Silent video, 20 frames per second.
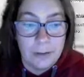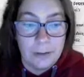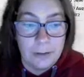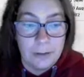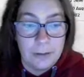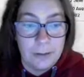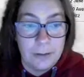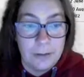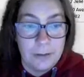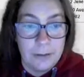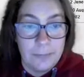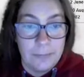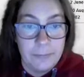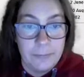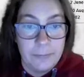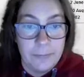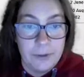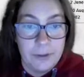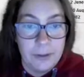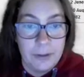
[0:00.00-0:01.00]

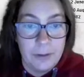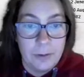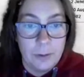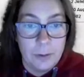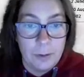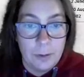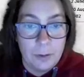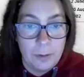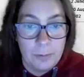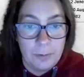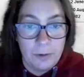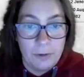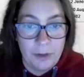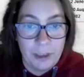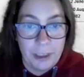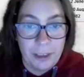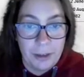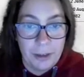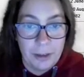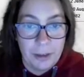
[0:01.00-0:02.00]
The
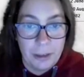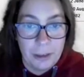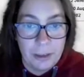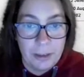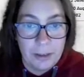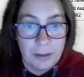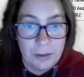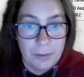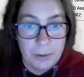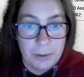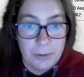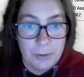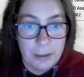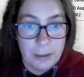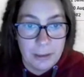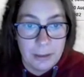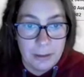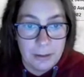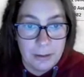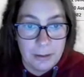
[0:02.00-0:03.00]
operator, I guess we could
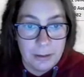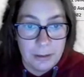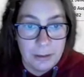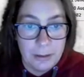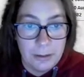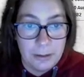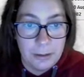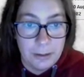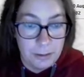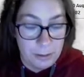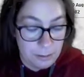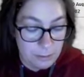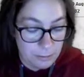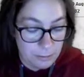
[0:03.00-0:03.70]
add that.